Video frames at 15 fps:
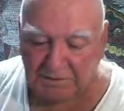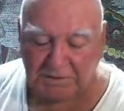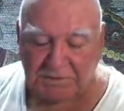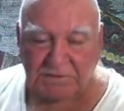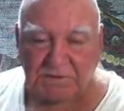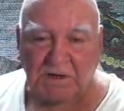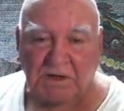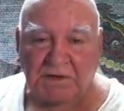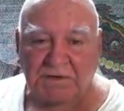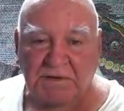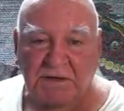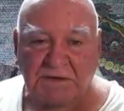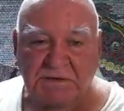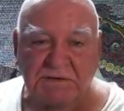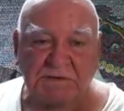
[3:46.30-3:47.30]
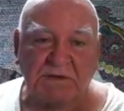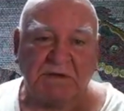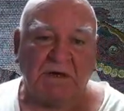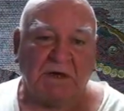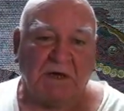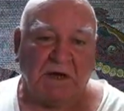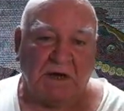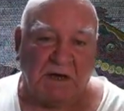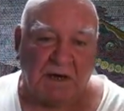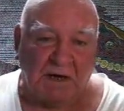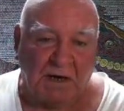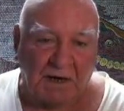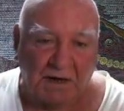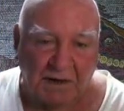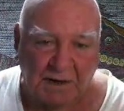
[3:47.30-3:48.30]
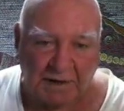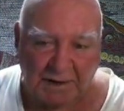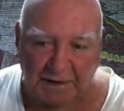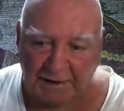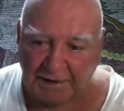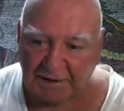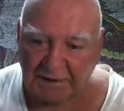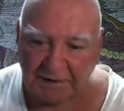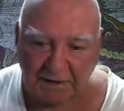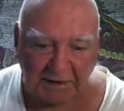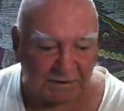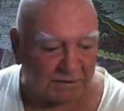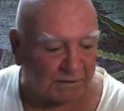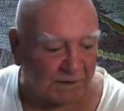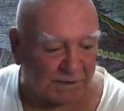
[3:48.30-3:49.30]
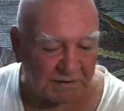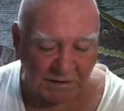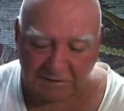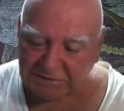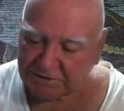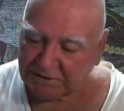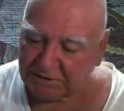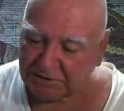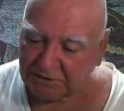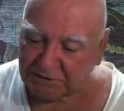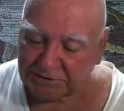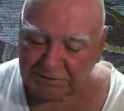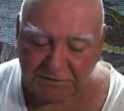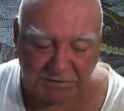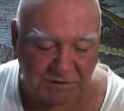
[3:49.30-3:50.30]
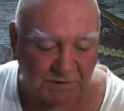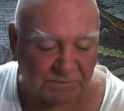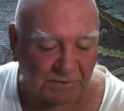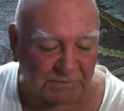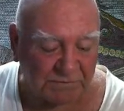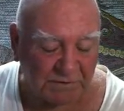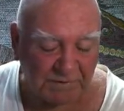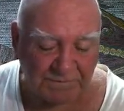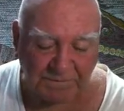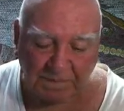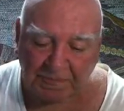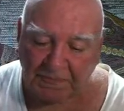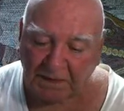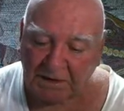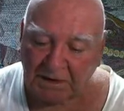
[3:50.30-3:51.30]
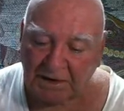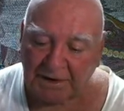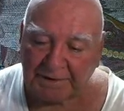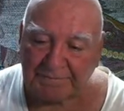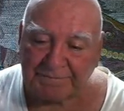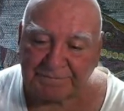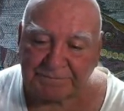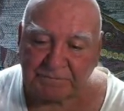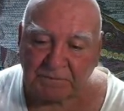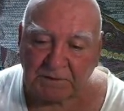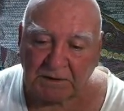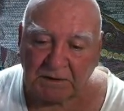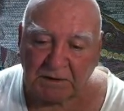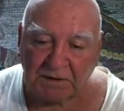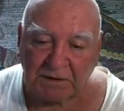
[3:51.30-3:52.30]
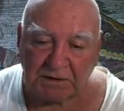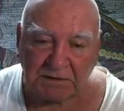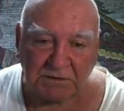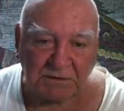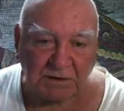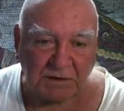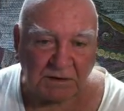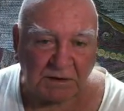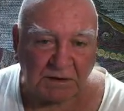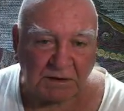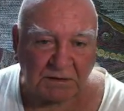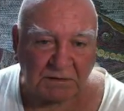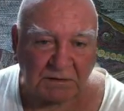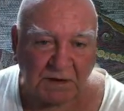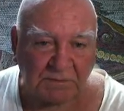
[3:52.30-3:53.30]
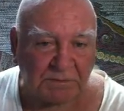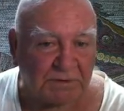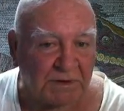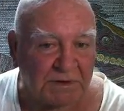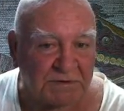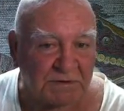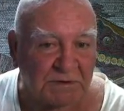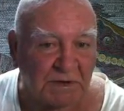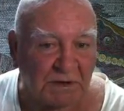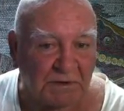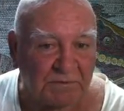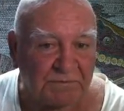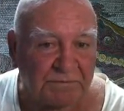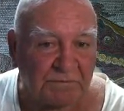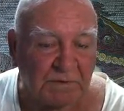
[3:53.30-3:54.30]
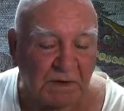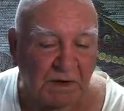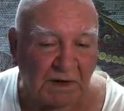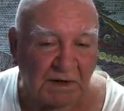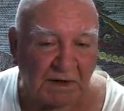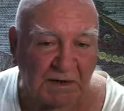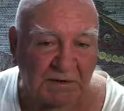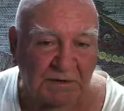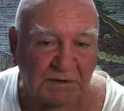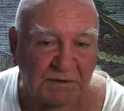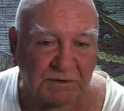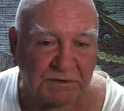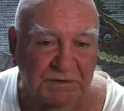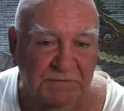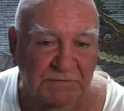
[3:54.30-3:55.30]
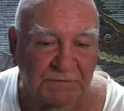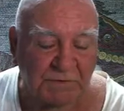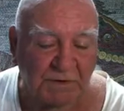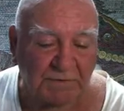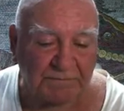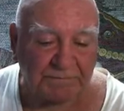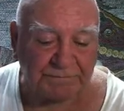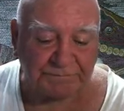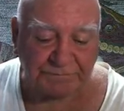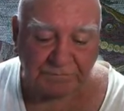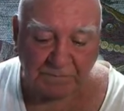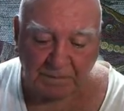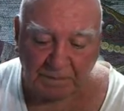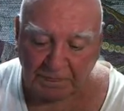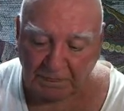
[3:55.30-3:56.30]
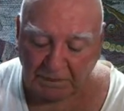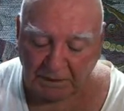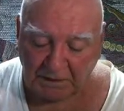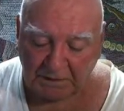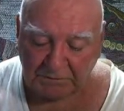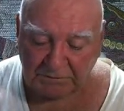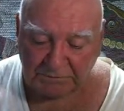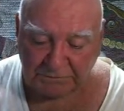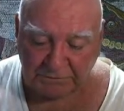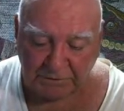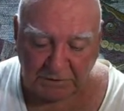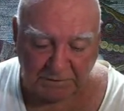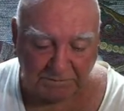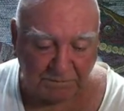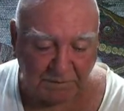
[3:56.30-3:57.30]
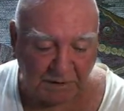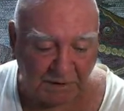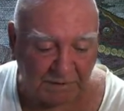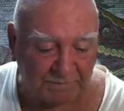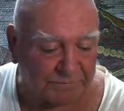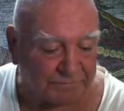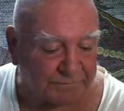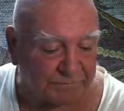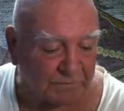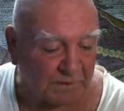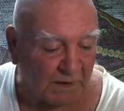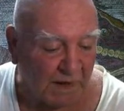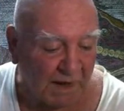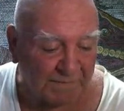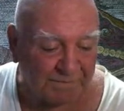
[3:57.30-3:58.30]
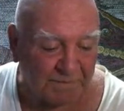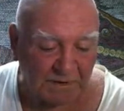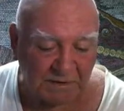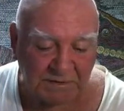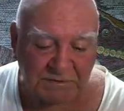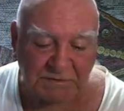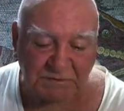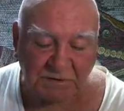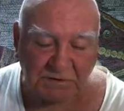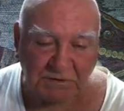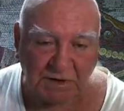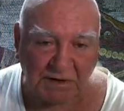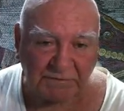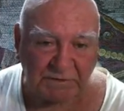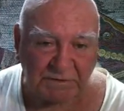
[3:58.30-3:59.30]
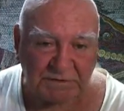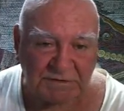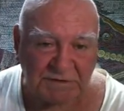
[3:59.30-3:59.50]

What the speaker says: this contest, I don't know, I sent a notice to some of you uh, that a couple days ago I got a notice from APMEX that they were having a